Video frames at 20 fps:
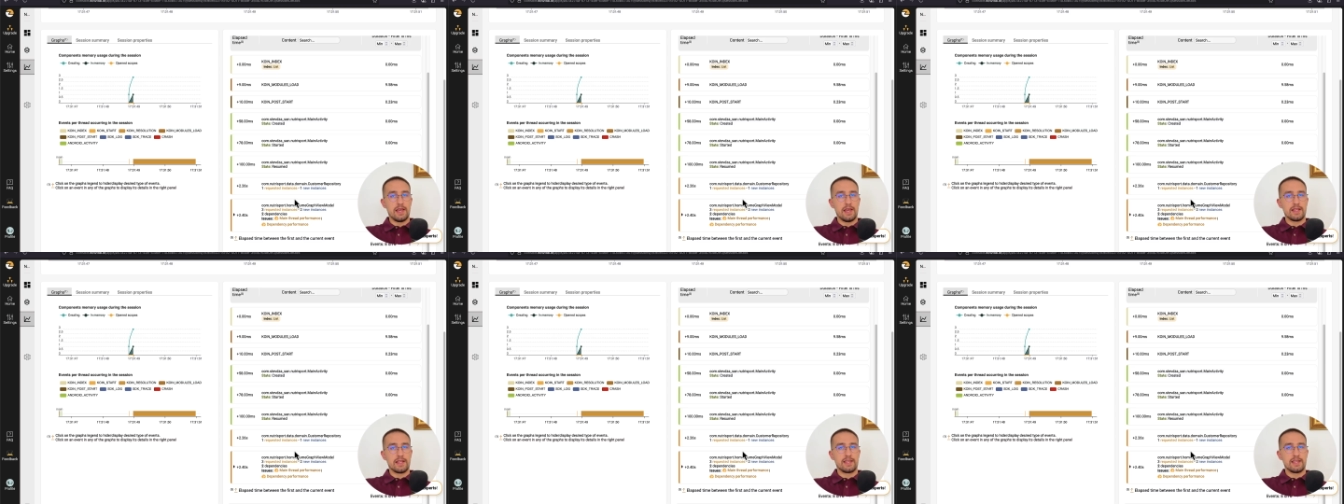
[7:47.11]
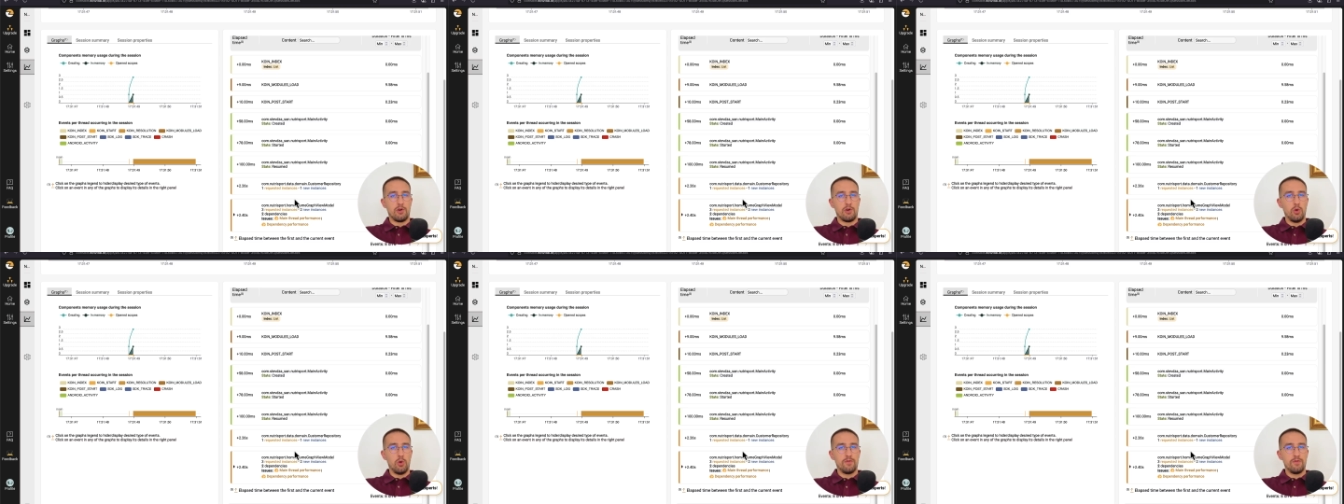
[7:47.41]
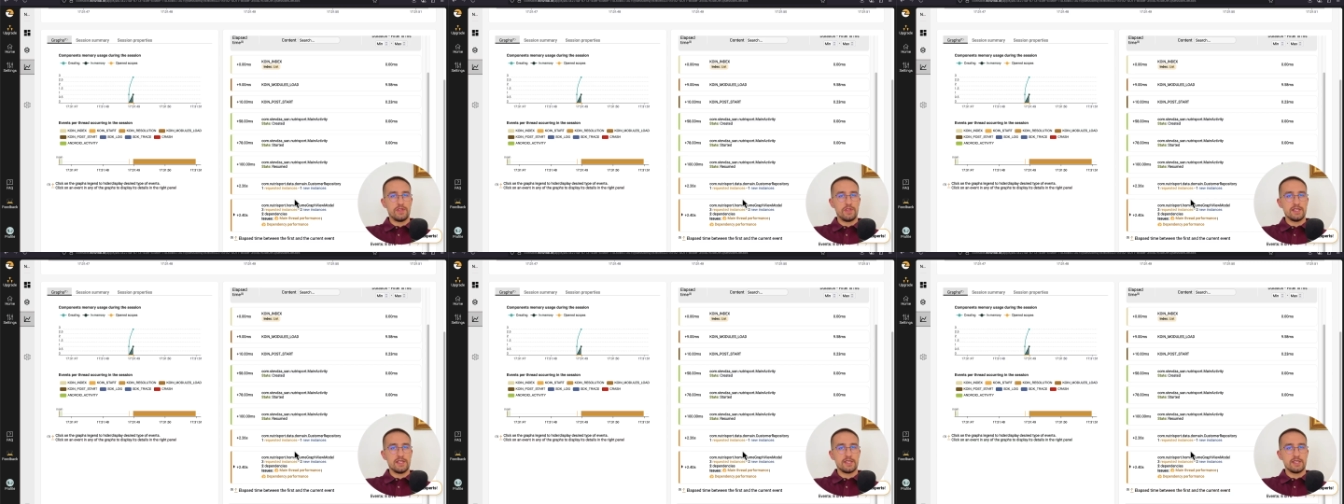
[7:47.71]
And all of
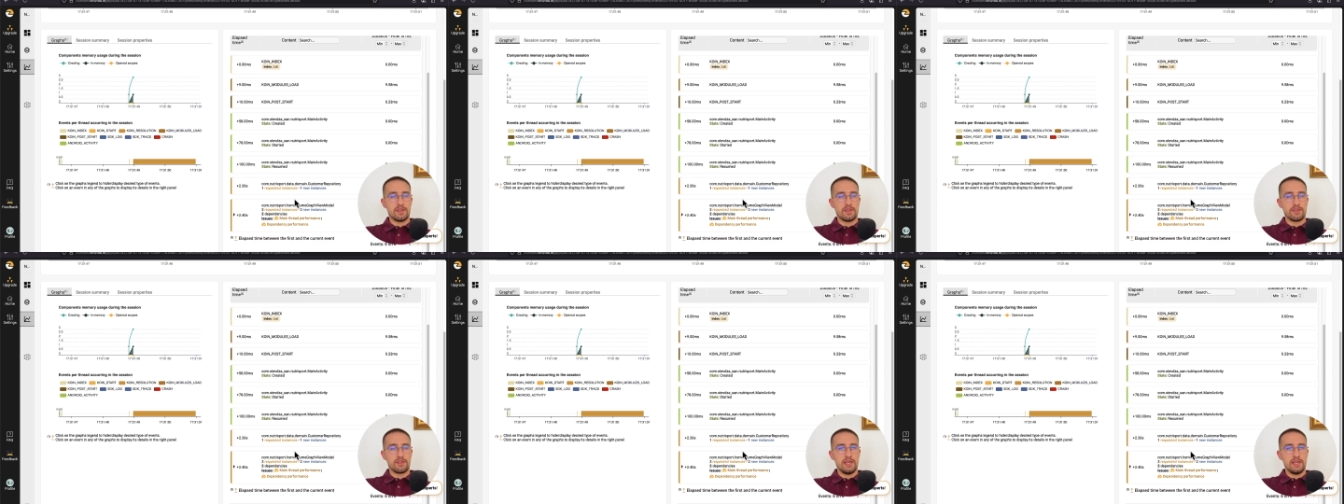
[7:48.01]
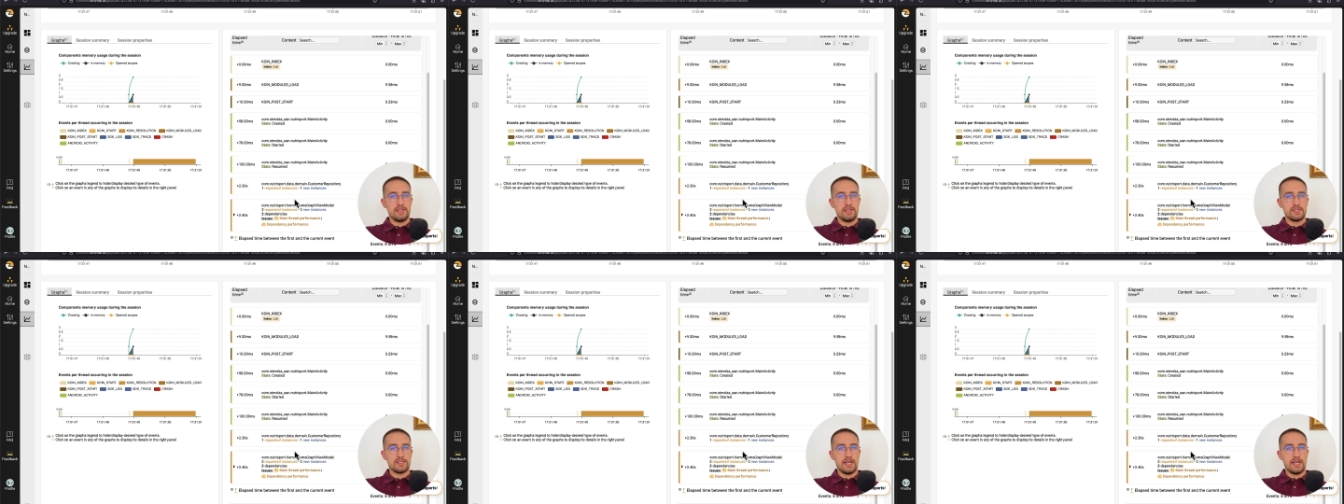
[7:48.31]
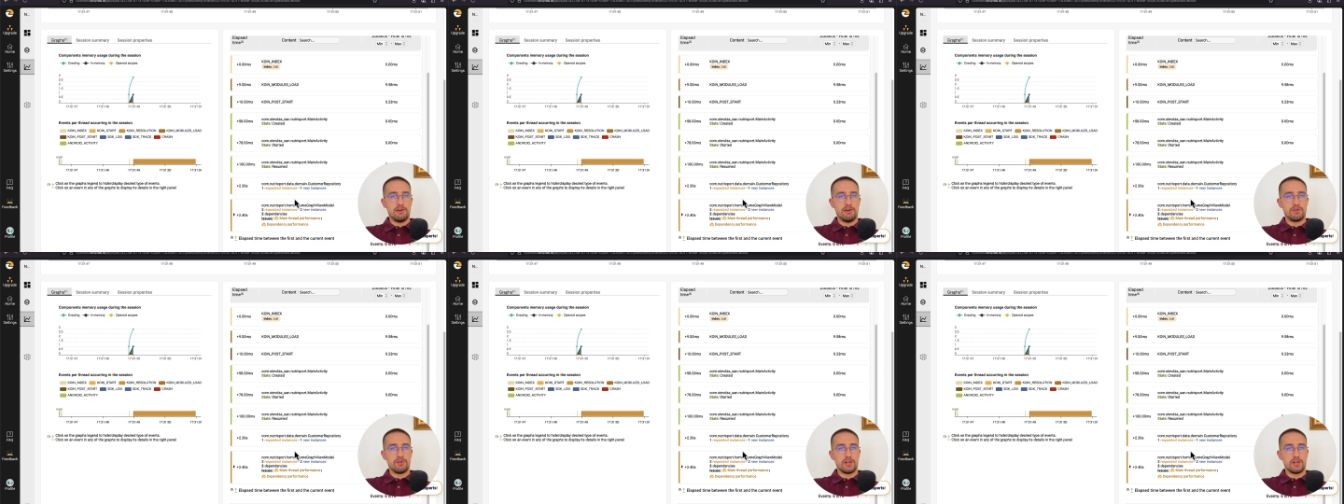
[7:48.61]
these things
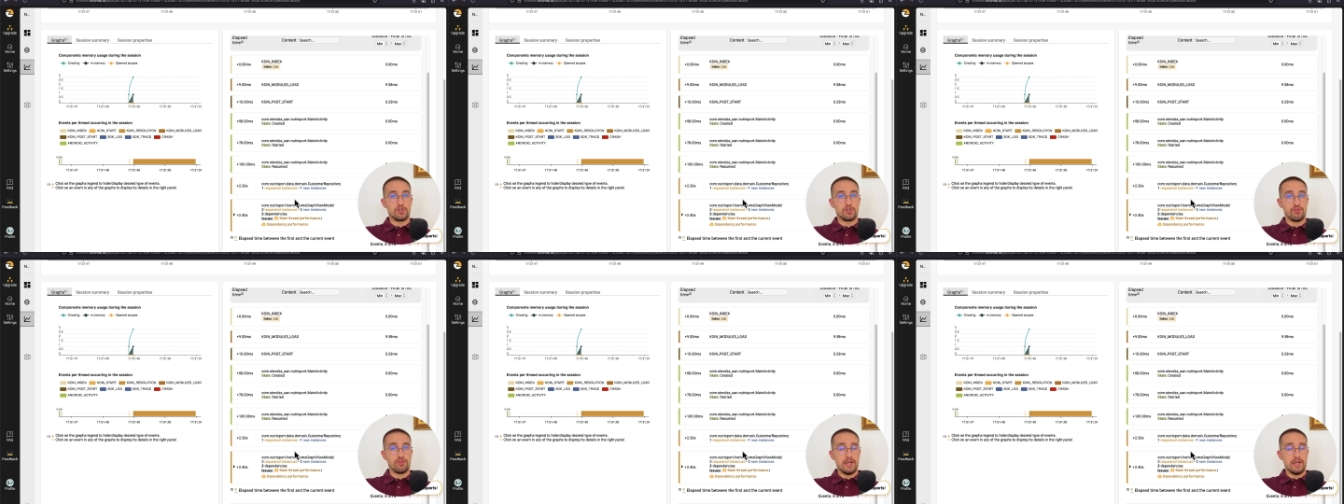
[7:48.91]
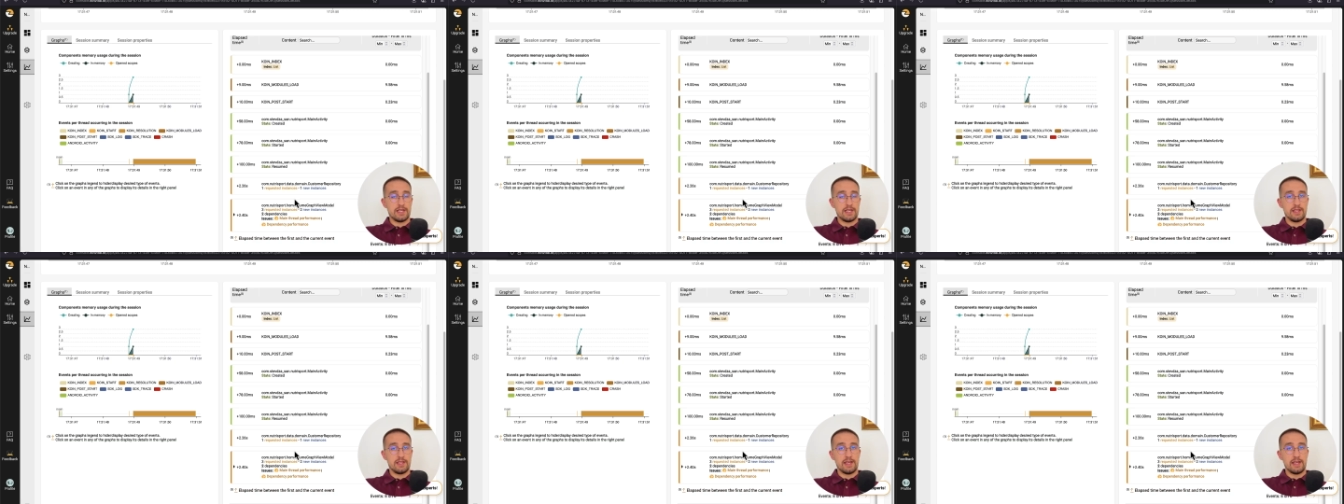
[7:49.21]
are tracked